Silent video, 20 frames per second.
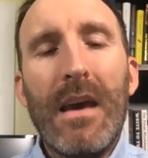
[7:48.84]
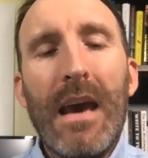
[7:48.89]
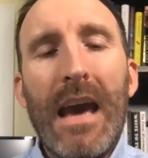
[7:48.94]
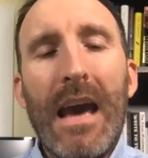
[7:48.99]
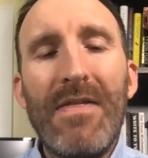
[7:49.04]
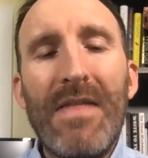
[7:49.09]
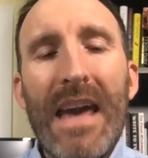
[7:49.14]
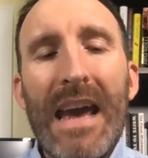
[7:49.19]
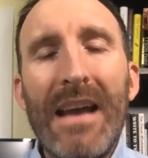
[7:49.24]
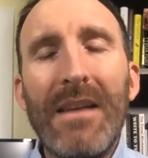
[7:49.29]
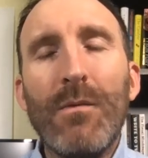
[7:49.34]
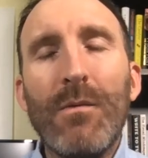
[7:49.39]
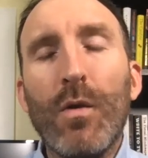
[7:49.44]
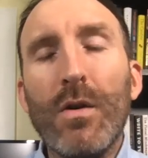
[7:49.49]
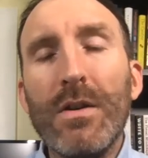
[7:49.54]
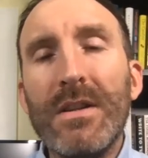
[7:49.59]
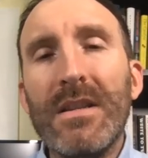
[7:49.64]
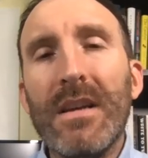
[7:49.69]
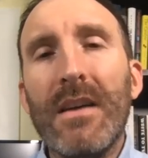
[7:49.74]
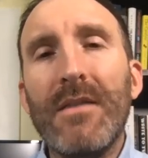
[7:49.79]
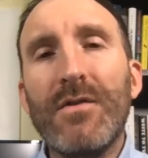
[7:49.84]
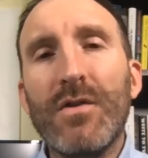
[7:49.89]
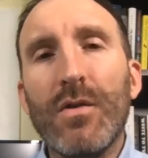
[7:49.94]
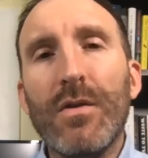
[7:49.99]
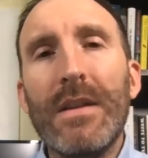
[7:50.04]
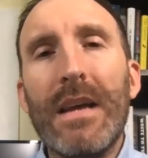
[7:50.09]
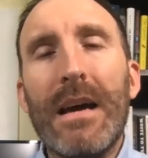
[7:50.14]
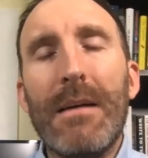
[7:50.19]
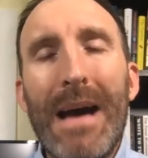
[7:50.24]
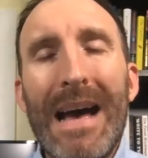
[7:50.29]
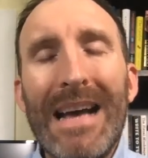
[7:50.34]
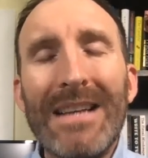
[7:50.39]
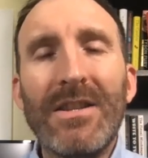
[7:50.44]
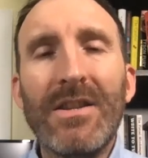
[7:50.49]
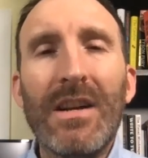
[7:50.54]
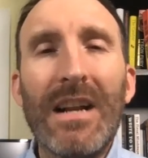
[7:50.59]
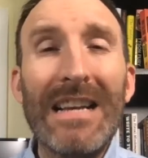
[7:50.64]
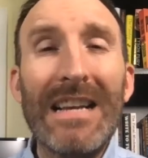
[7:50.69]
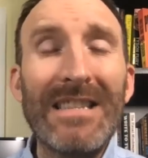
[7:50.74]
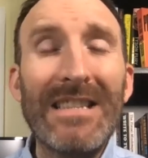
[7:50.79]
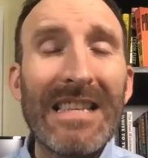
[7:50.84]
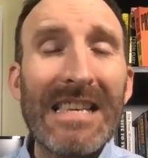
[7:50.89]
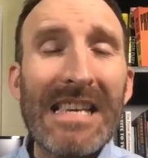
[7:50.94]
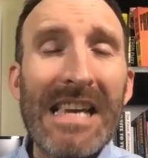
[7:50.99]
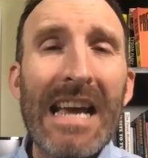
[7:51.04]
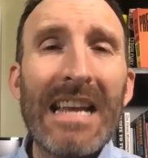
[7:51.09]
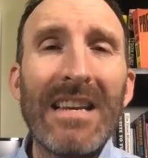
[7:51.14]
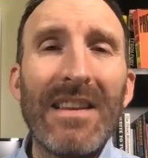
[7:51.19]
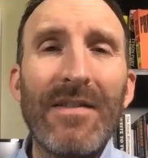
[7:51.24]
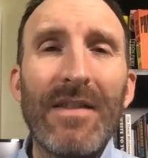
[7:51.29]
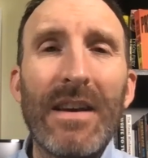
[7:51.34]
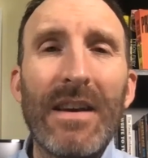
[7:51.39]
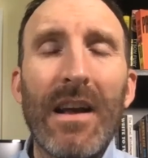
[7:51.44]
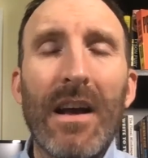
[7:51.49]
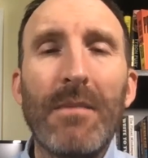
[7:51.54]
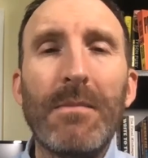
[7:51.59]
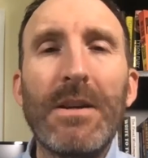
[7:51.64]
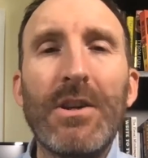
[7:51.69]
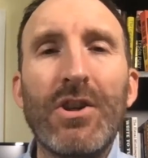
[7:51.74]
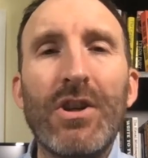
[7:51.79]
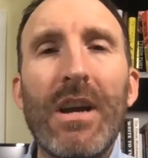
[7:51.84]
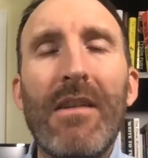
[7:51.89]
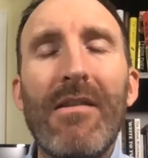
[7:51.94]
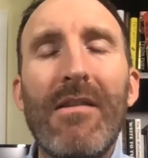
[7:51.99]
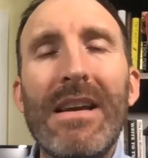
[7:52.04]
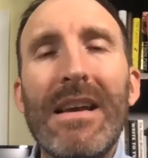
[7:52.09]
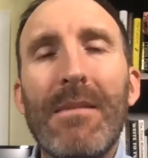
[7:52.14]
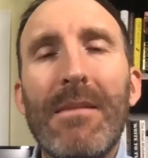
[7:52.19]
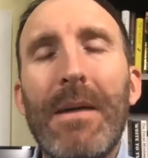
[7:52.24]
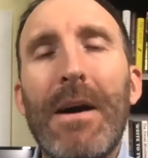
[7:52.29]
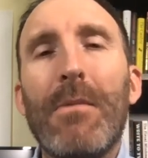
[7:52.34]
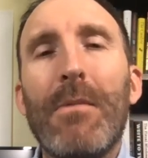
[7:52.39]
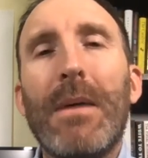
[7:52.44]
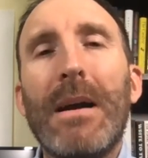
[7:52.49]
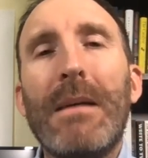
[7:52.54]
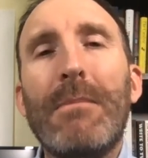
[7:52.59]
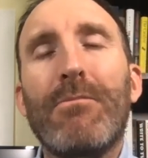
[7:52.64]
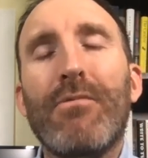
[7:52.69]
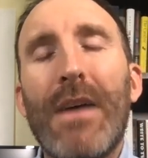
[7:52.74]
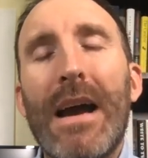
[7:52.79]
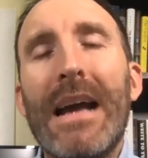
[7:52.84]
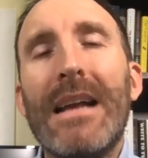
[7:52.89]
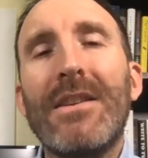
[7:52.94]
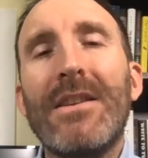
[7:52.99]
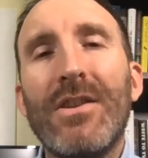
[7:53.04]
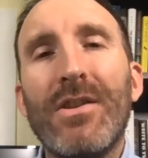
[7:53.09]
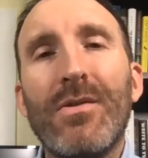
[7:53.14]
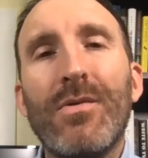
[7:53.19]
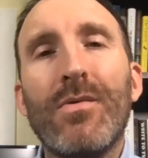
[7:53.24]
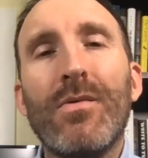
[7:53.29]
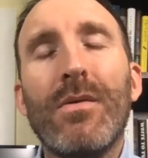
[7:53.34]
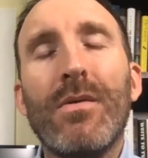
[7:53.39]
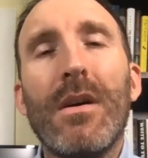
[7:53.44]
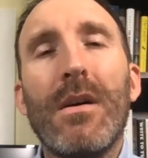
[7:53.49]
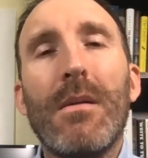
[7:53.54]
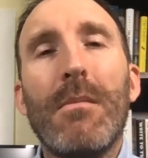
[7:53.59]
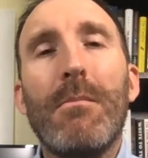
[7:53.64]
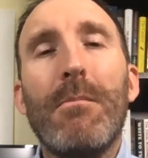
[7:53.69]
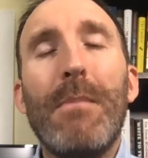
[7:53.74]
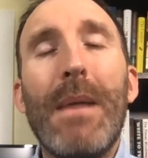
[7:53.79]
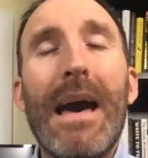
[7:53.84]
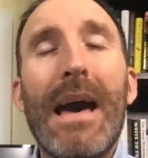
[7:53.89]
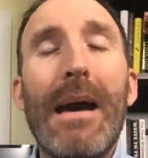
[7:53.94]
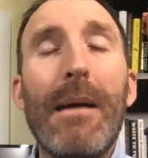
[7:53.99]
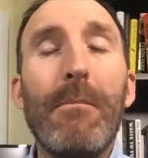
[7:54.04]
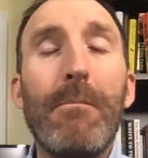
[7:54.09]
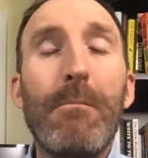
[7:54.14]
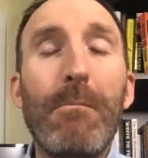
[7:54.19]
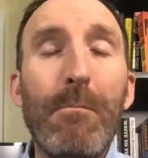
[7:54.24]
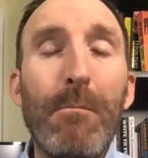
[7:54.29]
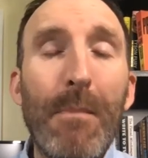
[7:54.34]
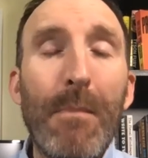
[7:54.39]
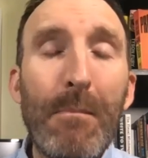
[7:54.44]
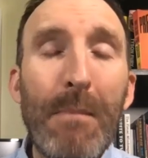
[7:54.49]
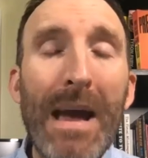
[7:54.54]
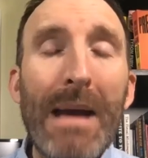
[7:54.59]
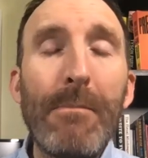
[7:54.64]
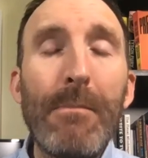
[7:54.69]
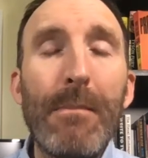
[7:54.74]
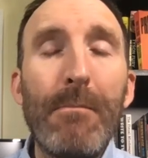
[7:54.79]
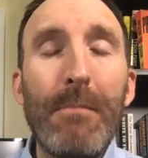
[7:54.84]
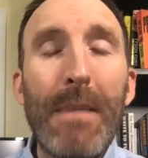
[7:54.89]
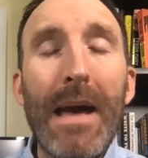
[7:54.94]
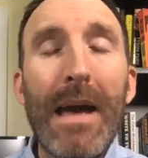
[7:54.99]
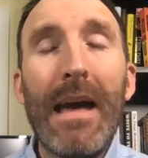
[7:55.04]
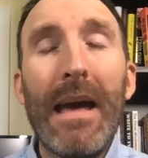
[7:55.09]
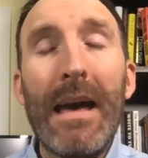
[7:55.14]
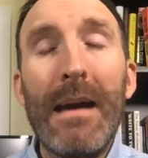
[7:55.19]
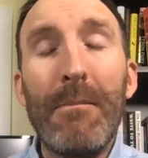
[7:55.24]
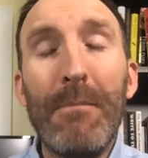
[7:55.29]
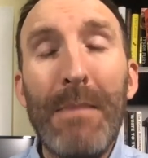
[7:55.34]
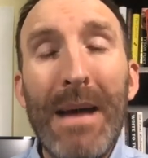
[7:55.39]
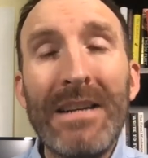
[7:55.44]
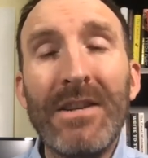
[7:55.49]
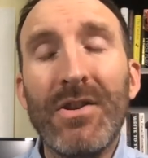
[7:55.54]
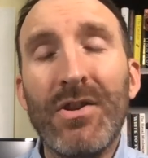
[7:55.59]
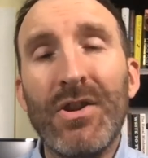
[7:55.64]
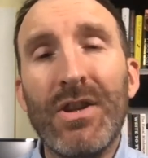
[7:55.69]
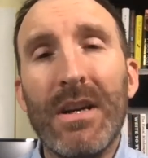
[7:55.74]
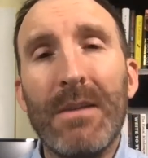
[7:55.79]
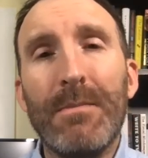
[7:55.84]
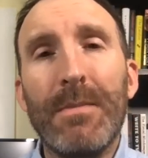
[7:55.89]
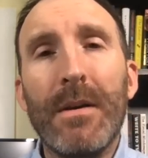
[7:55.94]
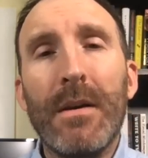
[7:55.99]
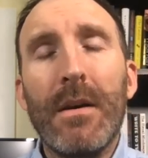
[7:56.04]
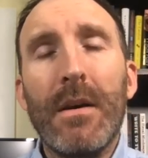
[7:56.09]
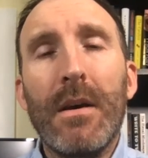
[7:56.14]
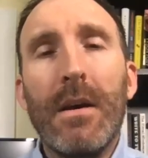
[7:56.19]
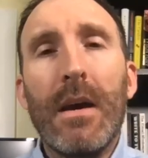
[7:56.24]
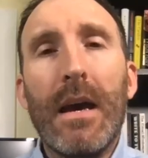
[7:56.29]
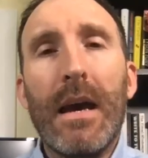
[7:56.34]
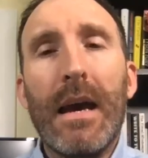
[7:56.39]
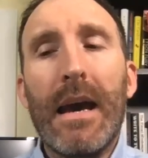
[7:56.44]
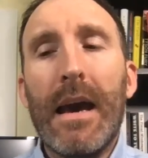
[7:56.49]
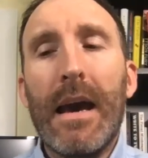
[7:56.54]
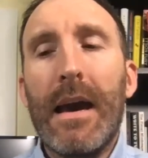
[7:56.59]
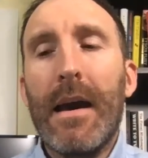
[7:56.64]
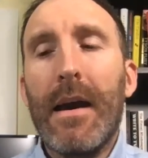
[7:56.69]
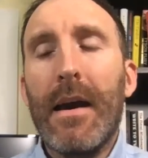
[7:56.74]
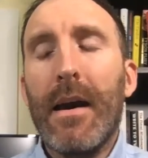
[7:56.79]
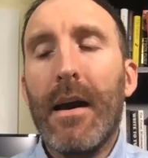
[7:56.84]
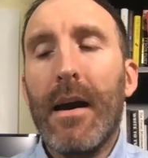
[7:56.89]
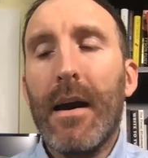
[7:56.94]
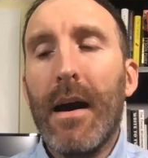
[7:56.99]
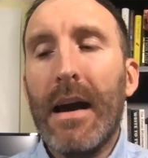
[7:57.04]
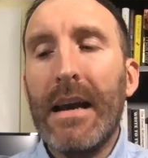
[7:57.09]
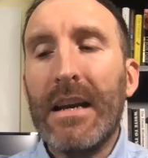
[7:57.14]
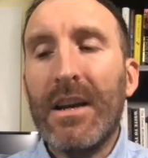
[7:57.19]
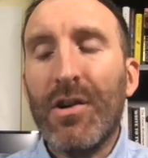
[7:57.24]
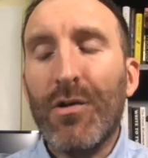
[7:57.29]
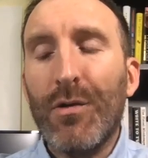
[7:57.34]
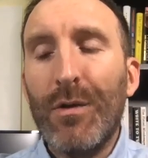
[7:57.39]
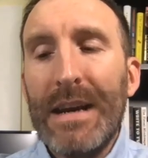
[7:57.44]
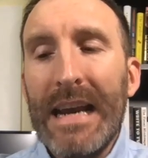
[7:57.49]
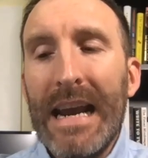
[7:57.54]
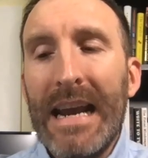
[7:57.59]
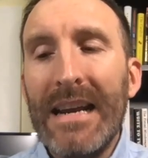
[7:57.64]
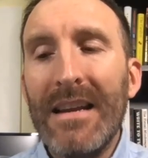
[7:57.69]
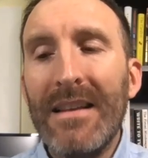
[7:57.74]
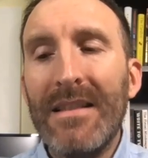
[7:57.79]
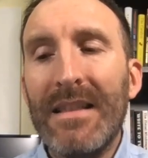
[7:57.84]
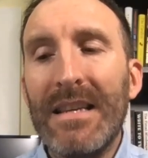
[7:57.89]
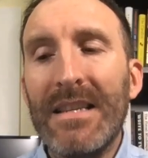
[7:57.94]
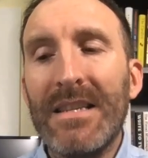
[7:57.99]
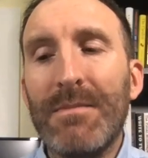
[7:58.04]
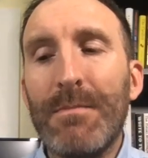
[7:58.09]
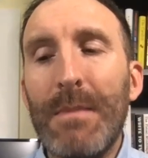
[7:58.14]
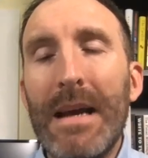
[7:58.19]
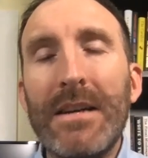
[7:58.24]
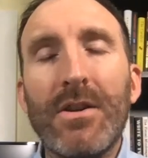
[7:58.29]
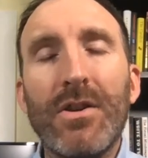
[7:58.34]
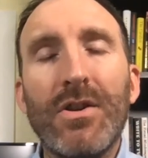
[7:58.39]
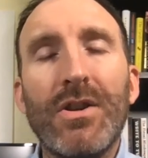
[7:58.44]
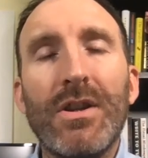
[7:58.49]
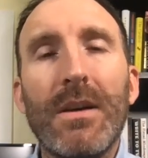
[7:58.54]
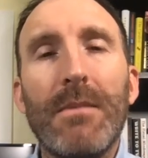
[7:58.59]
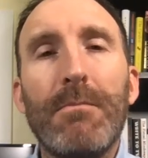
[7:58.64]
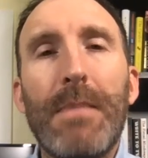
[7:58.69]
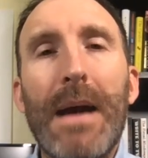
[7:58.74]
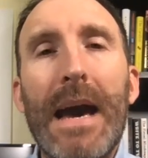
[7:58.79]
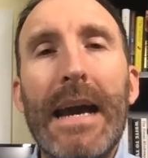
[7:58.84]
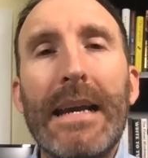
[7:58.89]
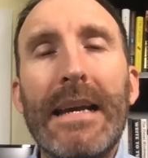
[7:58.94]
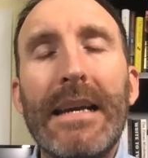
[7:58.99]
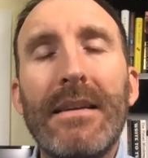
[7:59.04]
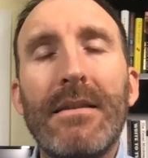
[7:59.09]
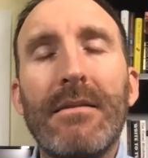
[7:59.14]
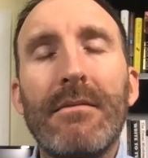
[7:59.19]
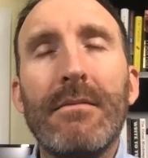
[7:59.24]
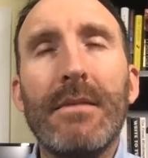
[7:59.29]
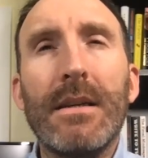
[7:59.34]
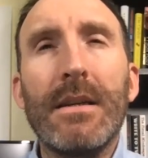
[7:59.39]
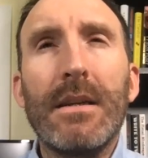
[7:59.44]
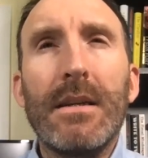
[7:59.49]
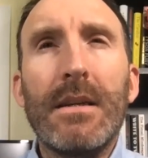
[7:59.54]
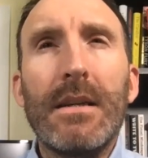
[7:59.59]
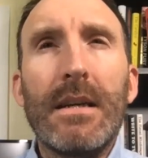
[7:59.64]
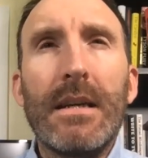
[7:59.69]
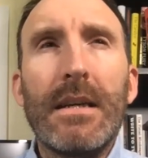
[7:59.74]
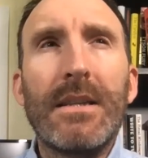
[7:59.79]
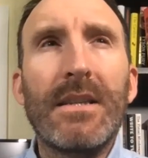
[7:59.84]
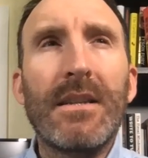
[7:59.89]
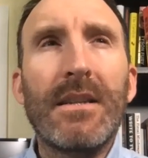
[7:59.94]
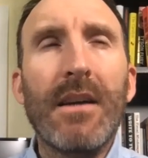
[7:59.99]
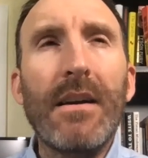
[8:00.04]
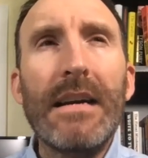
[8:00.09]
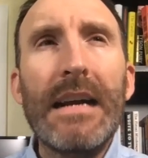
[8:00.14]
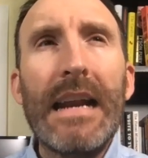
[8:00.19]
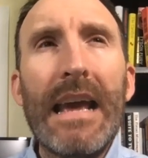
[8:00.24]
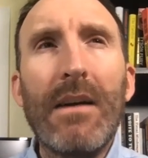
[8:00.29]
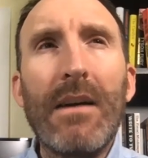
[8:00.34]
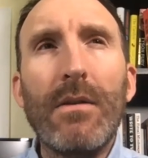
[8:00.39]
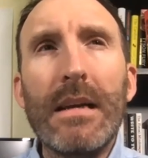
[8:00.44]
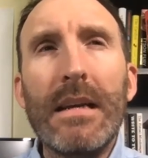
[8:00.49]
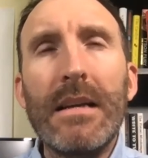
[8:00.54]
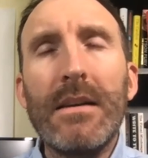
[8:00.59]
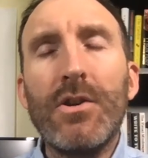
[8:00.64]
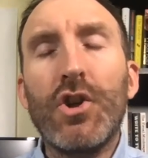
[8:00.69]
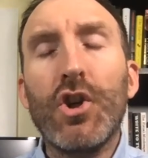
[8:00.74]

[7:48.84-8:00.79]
And then once I've done that masterclass, at the end of it, I'll be sharing about my brand new mentorship. I created this mentorship it started out in